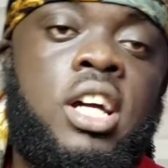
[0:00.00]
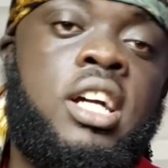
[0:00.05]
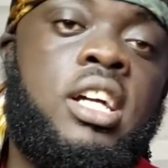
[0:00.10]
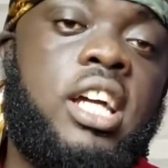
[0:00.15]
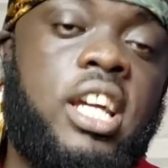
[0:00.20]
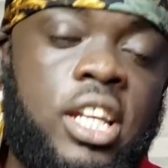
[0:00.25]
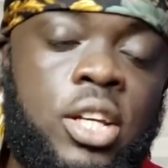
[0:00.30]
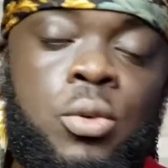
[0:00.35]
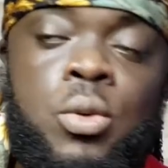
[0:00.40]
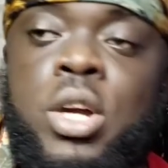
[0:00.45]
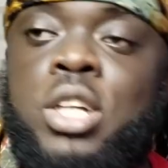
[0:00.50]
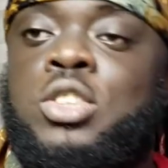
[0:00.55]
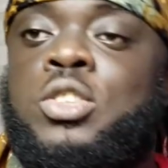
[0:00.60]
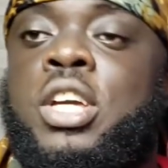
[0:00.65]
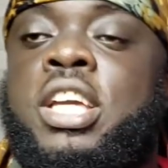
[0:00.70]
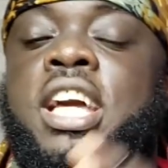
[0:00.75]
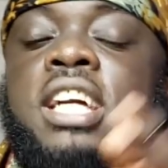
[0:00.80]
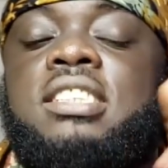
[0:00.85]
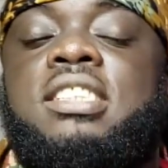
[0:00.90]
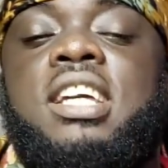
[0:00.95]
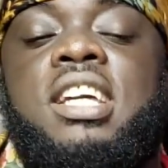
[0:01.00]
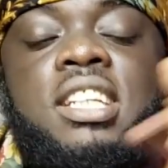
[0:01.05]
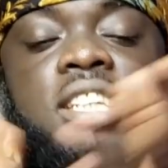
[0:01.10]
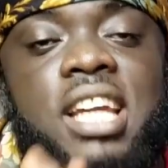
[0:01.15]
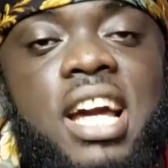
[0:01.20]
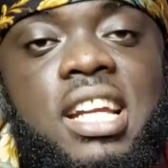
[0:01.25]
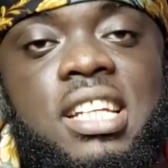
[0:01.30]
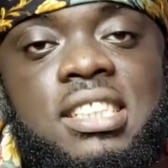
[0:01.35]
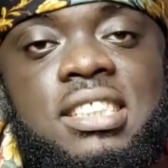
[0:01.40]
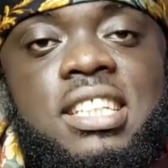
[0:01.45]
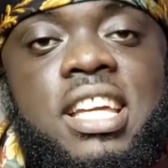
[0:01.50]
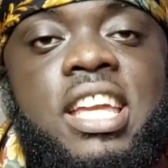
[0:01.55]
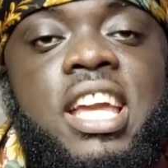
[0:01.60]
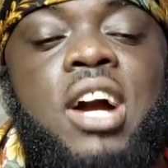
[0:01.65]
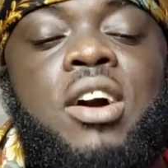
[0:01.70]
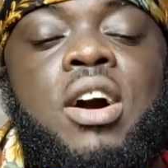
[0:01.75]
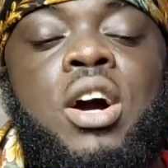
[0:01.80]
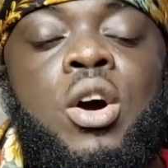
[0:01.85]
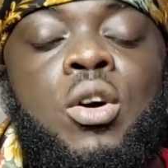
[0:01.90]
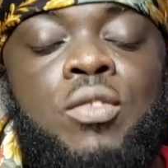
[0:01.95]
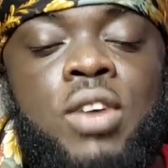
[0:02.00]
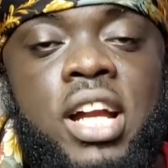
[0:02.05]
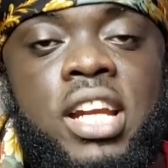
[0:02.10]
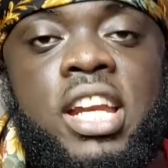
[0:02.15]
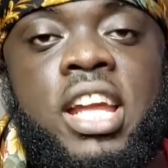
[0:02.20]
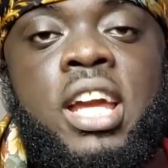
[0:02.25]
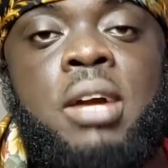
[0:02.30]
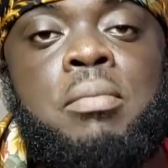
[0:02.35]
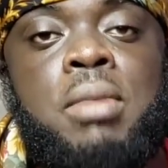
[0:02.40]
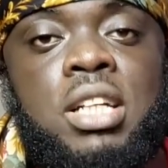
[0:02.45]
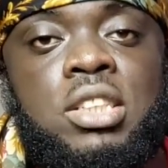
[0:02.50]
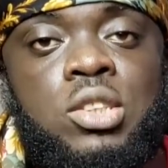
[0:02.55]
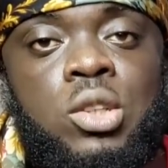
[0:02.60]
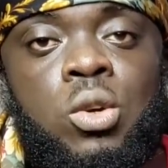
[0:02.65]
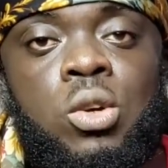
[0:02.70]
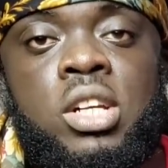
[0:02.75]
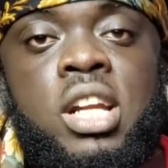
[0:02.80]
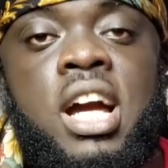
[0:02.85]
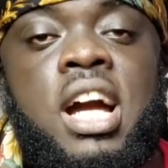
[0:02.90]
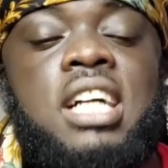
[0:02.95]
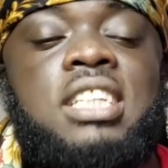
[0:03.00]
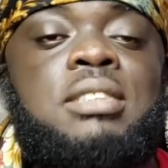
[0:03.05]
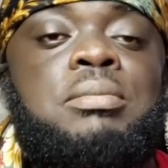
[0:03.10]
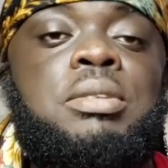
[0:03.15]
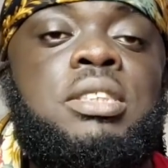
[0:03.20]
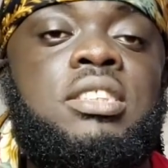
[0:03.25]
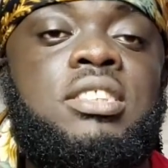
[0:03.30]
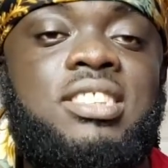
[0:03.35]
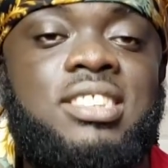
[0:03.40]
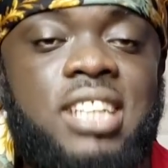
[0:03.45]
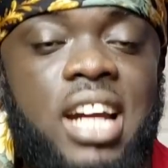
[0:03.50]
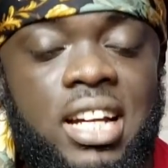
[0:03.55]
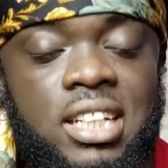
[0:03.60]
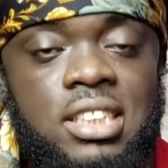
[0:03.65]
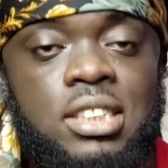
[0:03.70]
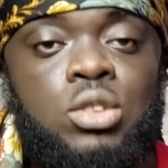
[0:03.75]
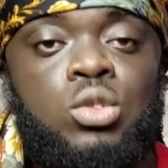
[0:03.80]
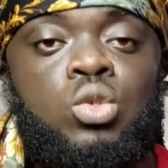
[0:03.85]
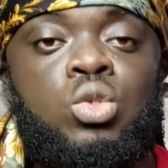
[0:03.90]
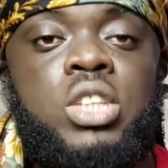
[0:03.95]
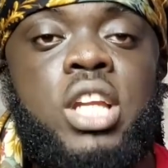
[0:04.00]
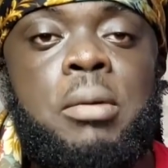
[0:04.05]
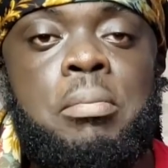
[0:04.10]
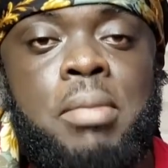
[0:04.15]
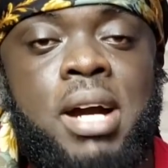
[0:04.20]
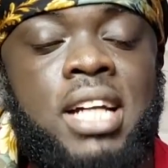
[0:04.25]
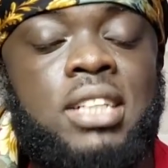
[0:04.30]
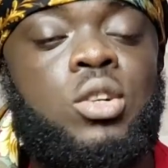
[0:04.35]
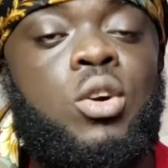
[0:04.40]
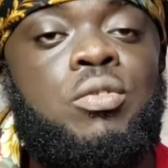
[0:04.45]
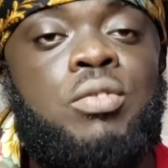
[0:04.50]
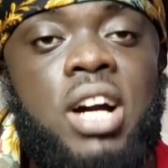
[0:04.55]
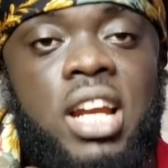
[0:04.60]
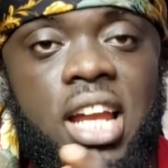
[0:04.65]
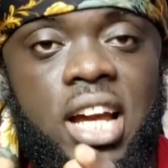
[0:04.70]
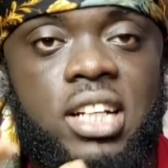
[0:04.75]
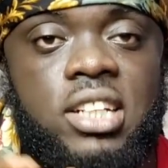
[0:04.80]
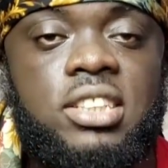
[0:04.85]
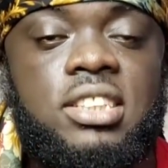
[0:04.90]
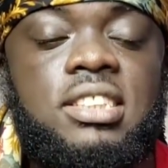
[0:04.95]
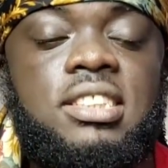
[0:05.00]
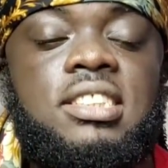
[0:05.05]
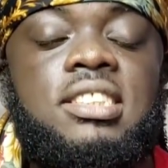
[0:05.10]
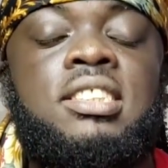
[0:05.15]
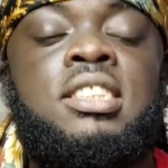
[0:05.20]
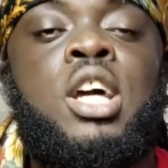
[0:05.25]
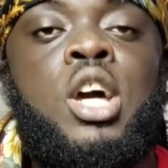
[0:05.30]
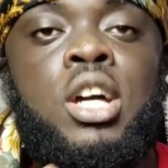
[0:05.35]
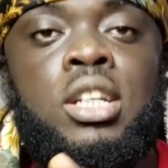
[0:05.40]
Anyway, so yes, that is the yawa over there. Barcelona has been dragged into the mud of alacrity.